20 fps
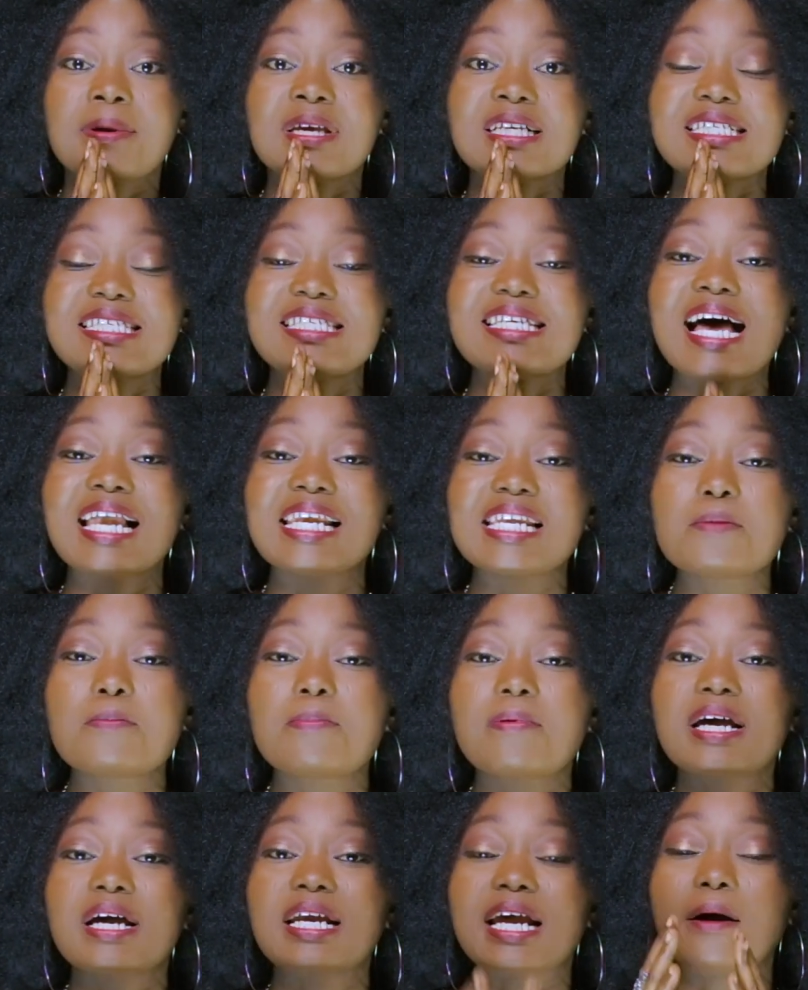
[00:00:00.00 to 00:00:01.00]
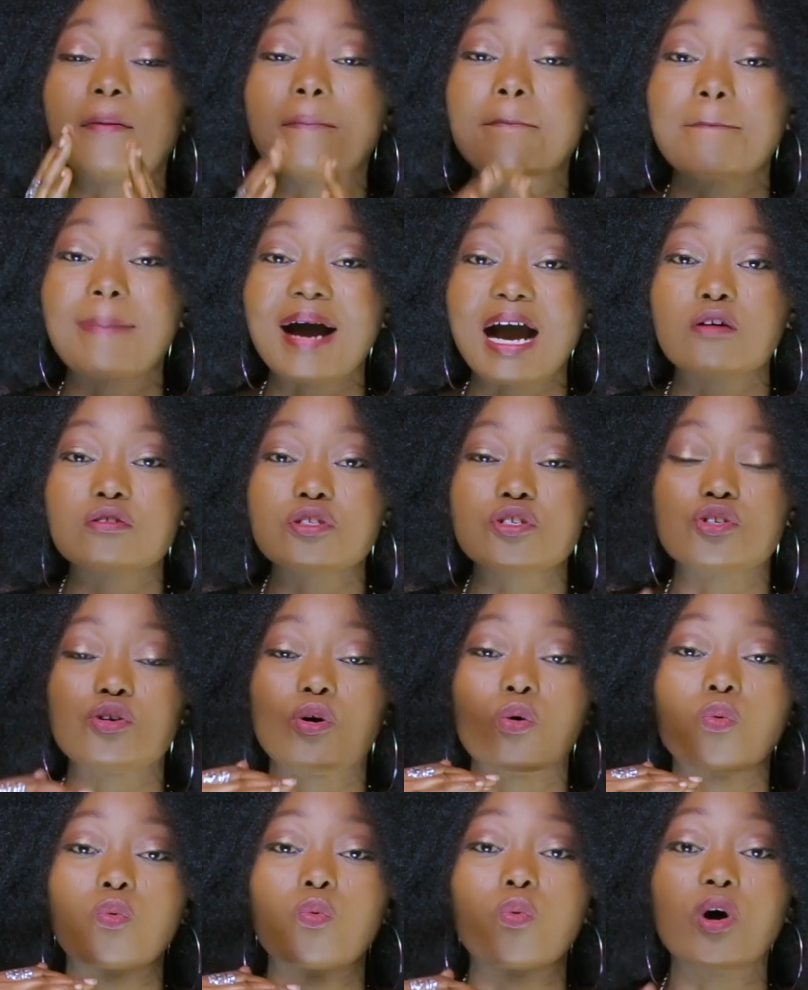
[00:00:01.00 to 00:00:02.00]
be deliberate
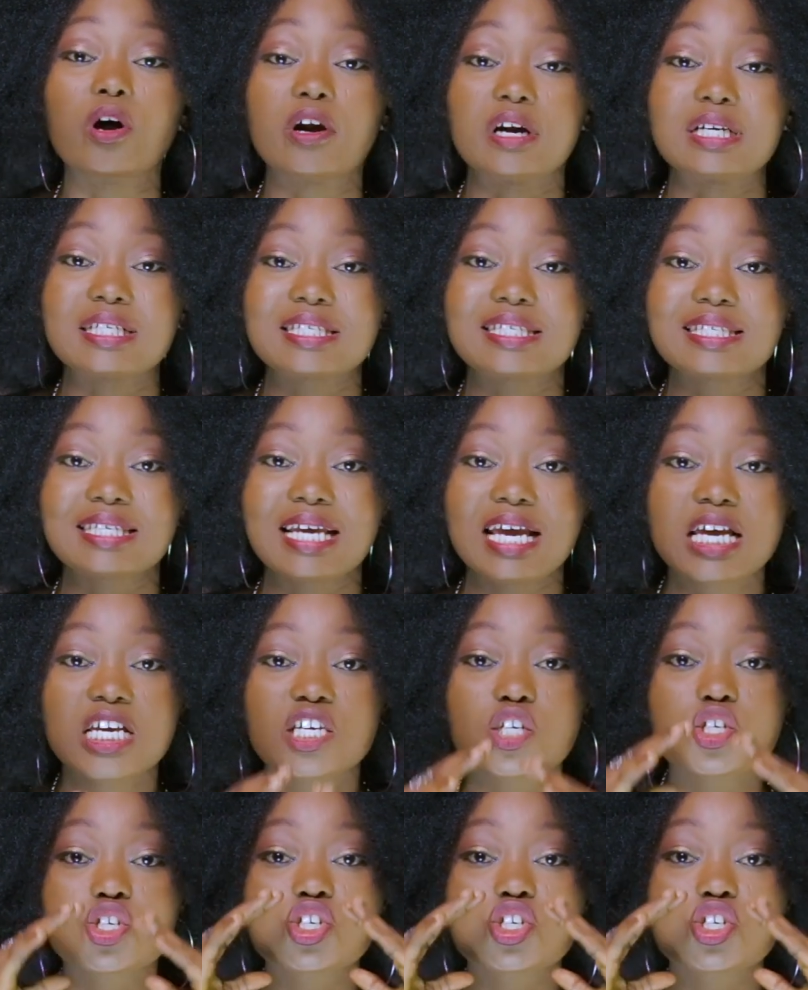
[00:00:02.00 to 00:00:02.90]
about your words.